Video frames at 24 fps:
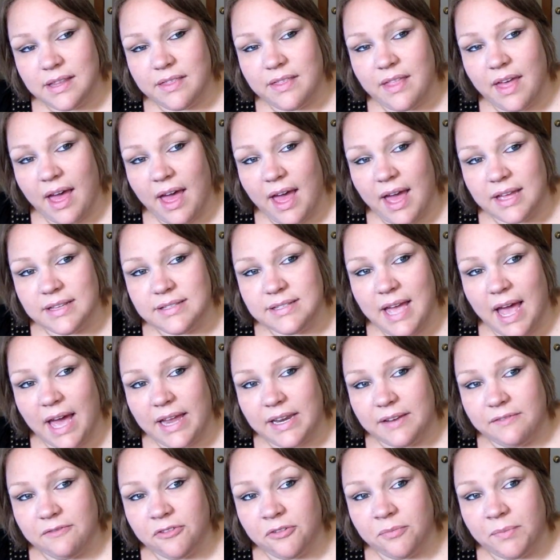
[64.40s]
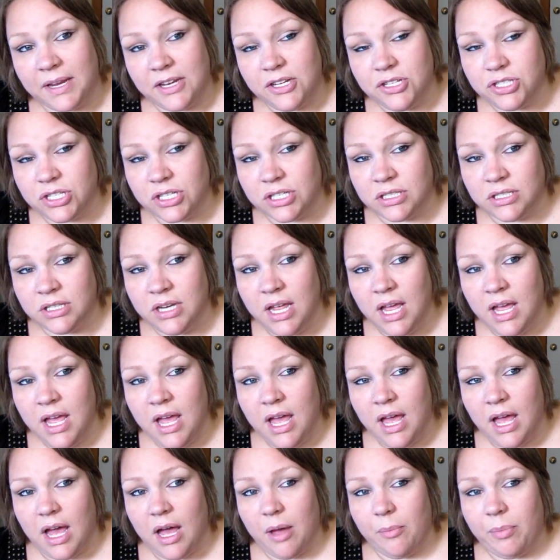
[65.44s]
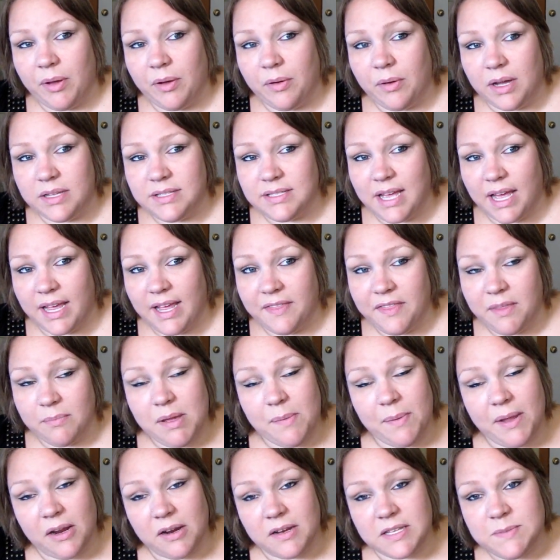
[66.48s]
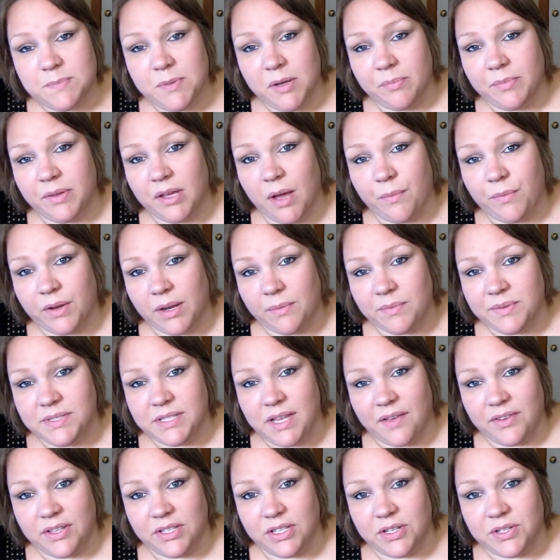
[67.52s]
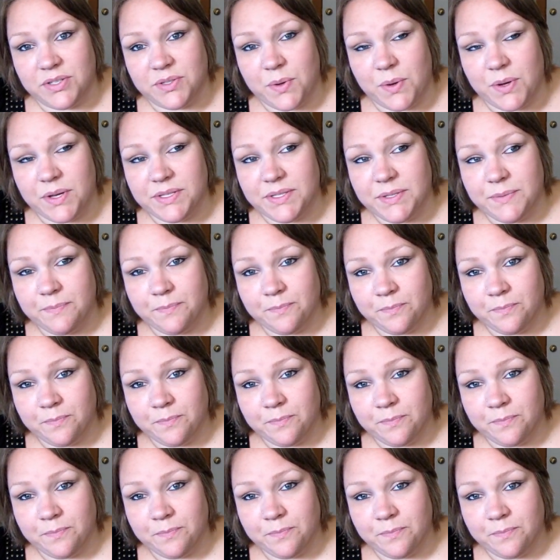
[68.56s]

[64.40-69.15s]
that had information about a diet that my parents put me on when I was 7 years old.